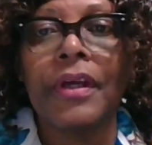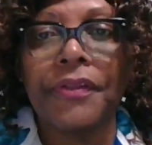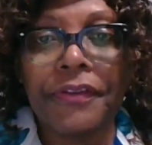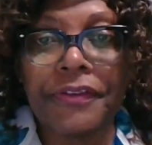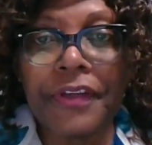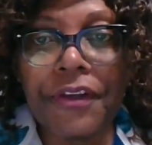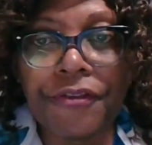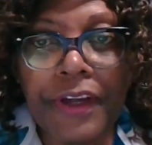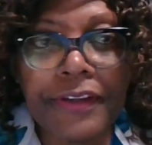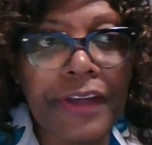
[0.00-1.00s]
The
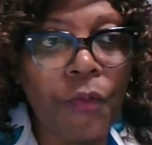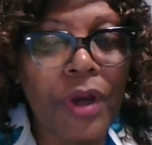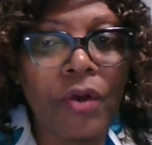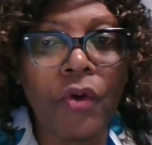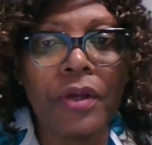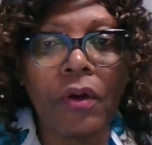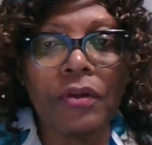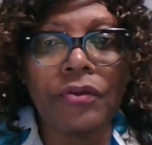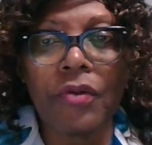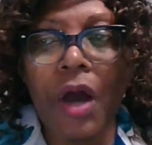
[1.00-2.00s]
Secret, and we're going
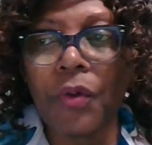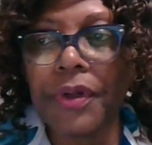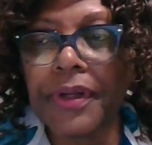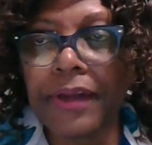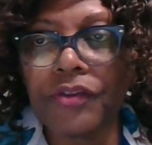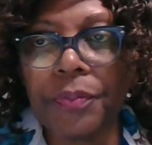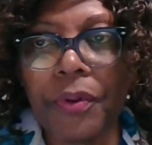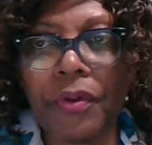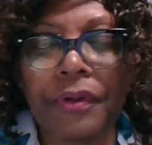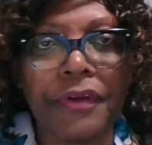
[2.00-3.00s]
on to our next
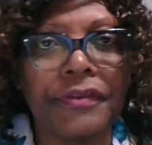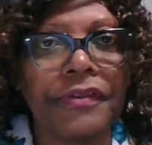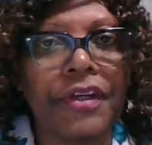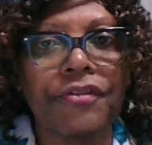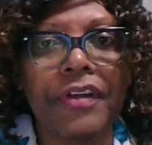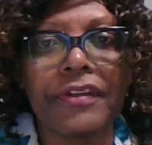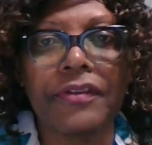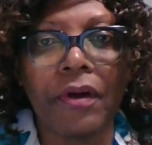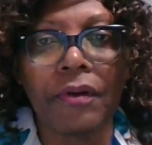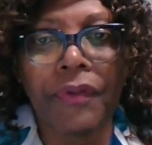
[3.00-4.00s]
book, The Secrets
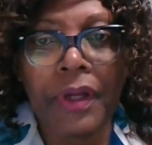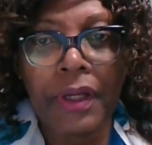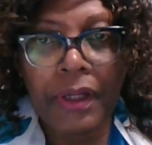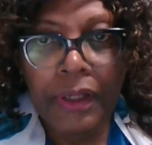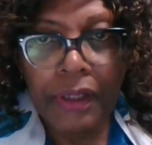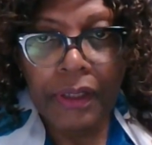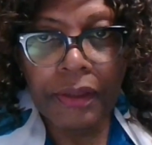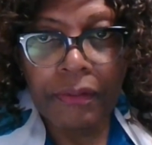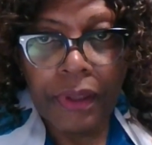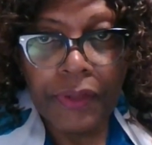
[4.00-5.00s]
of
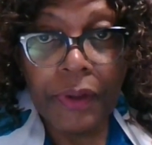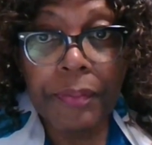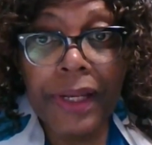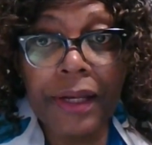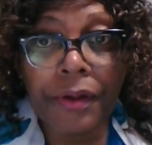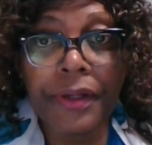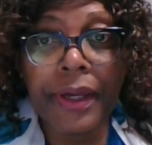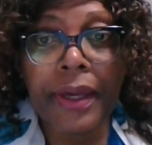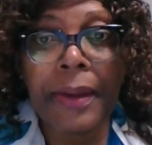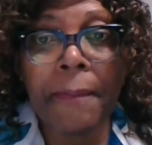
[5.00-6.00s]
the
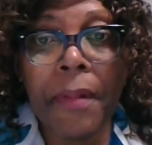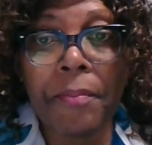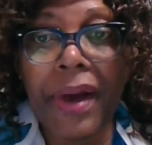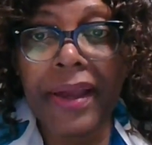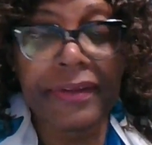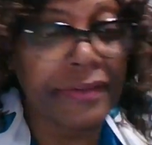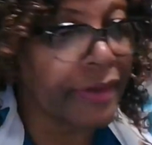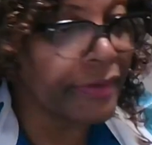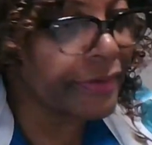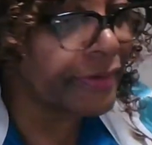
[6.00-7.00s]
Millionaire Mindset.